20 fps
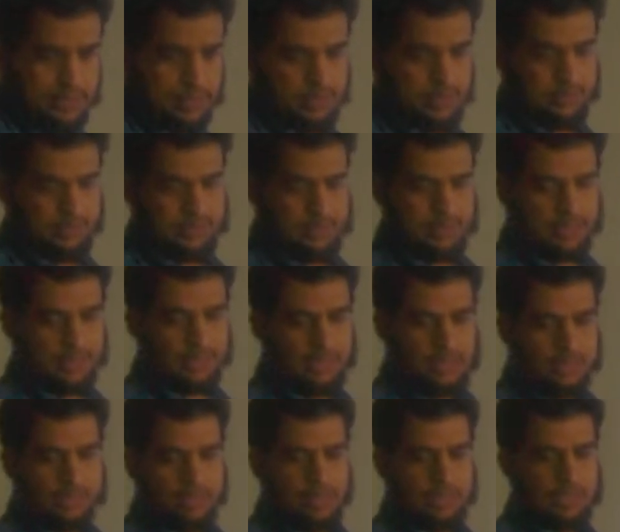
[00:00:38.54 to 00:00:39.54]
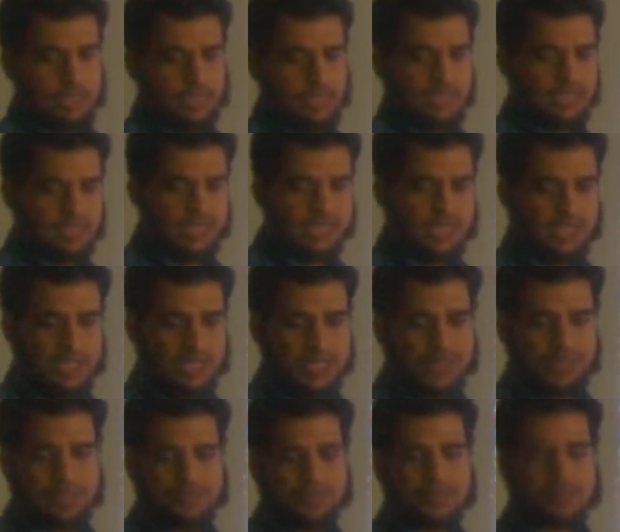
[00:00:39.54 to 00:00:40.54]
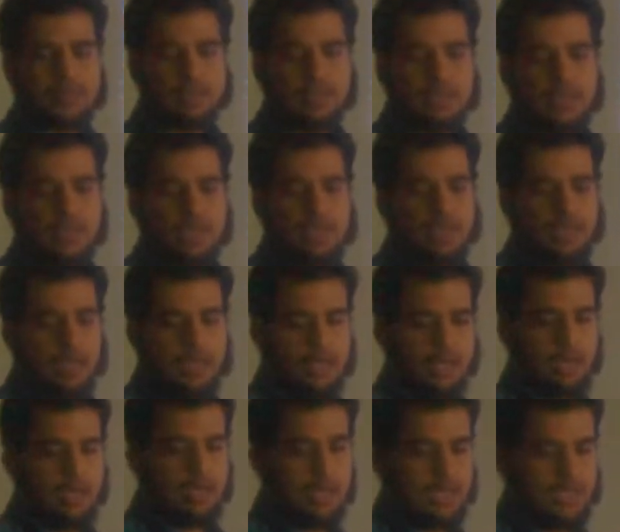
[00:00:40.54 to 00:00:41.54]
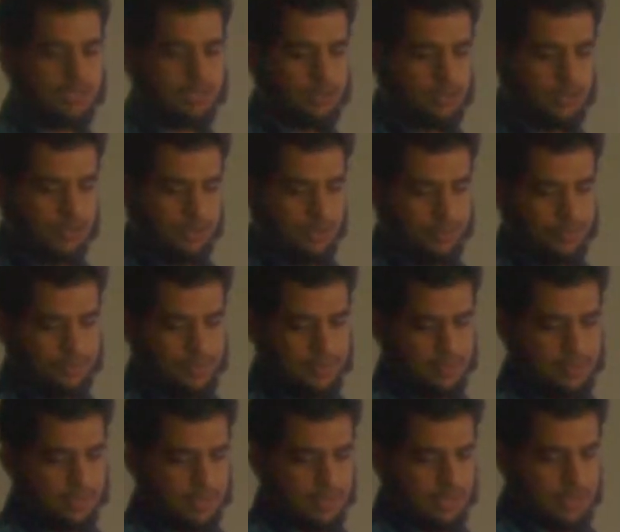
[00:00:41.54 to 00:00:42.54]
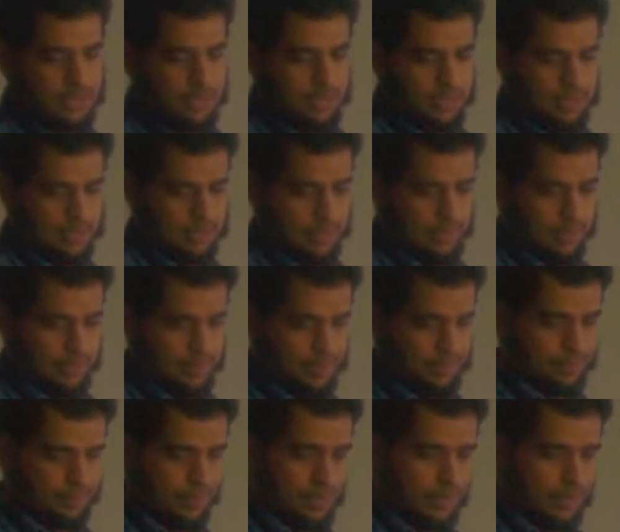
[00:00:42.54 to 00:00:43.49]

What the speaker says: the three structures. As you know, uh,